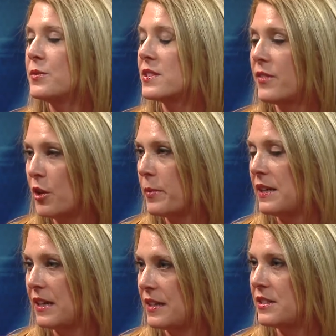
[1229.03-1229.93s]
It was developed
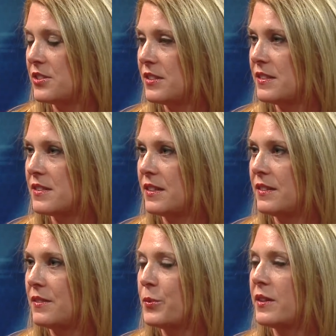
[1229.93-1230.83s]
by dietitians
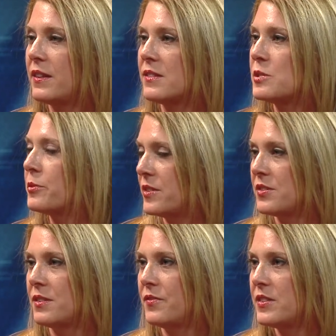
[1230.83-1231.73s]
and with the
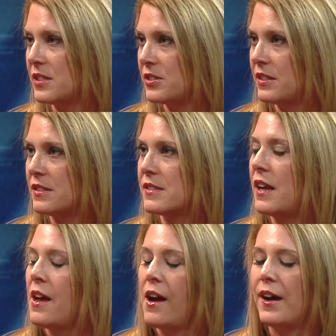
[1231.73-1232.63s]
supervision of physicians.
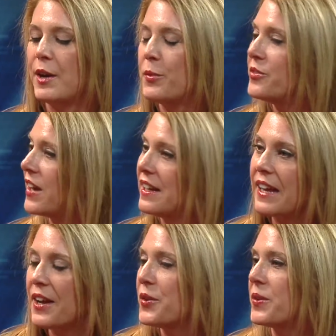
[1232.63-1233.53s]
We've
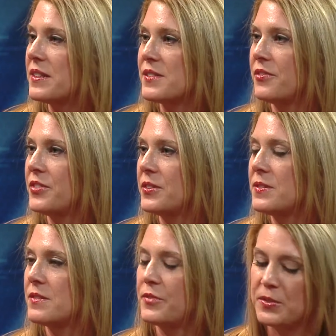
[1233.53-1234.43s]
got categories of
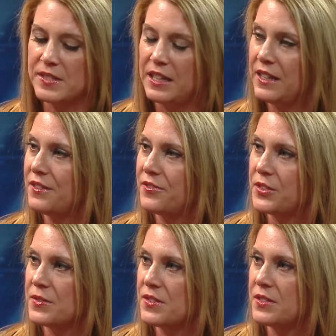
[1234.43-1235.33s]
foods: foods to eat,
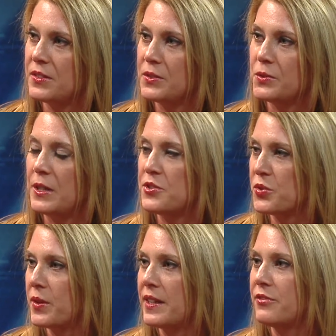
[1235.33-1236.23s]
foods to
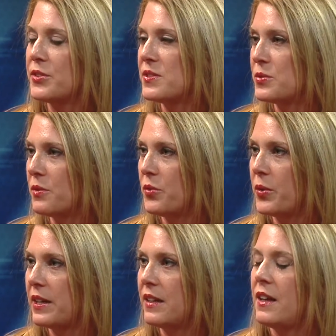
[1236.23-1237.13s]
enjoy, foods to
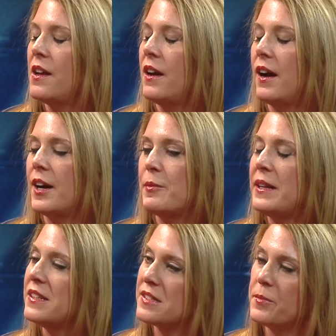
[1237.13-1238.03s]
avoid.
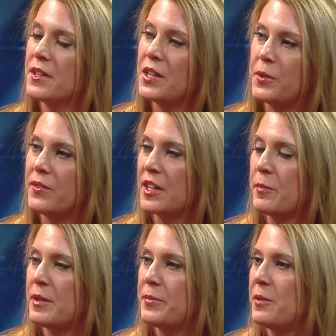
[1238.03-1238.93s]
And it's something that we
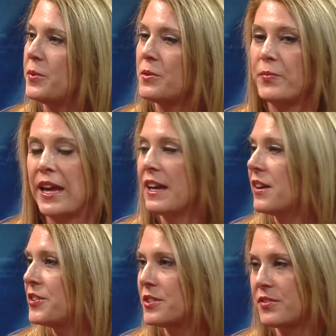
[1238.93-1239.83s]
recommend people
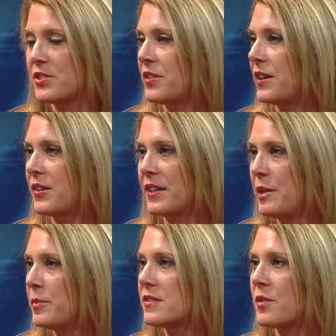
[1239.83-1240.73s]
hanging on your refrigerator,
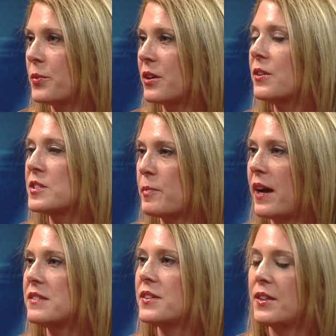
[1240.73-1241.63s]
keep it somewhere close
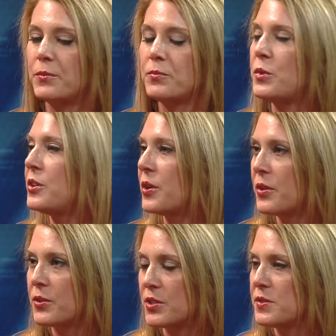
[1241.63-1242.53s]
by, so that when you go
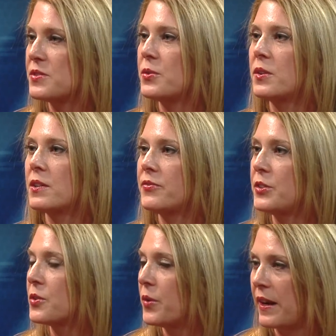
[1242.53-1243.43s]
to the grocery store,
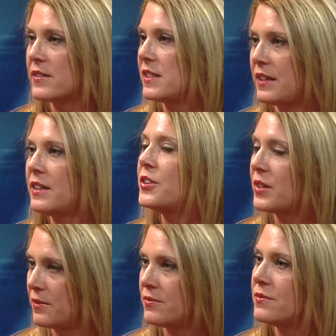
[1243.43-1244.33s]
if you're going out to eat, you
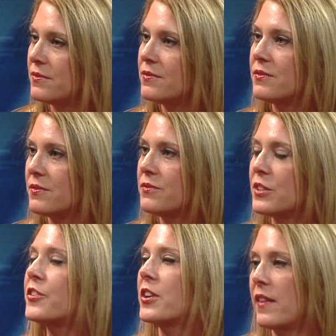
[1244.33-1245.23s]
can
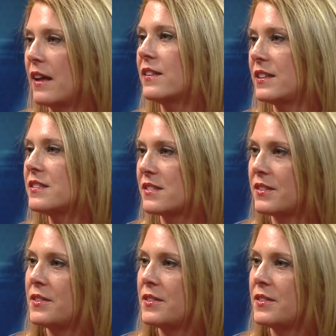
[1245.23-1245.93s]
refer to that list.